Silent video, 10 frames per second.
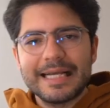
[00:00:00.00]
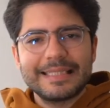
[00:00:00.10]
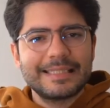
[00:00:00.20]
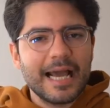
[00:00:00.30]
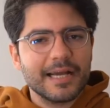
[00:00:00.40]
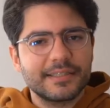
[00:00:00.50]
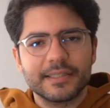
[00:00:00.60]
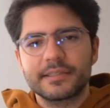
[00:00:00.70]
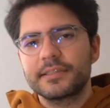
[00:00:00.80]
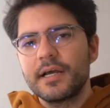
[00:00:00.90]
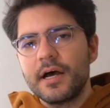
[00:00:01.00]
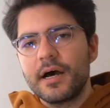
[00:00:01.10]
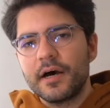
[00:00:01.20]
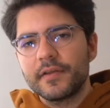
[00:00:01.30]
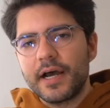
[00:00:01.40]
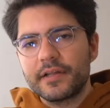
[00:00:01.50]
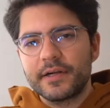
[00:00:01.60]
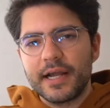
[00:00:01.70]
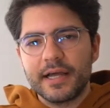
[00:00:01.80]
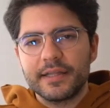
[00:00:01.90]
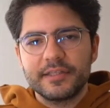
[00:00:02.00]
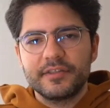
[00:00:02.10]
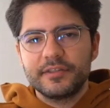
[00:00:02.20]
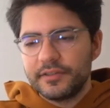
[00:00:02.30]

Tactics on the other hand, it,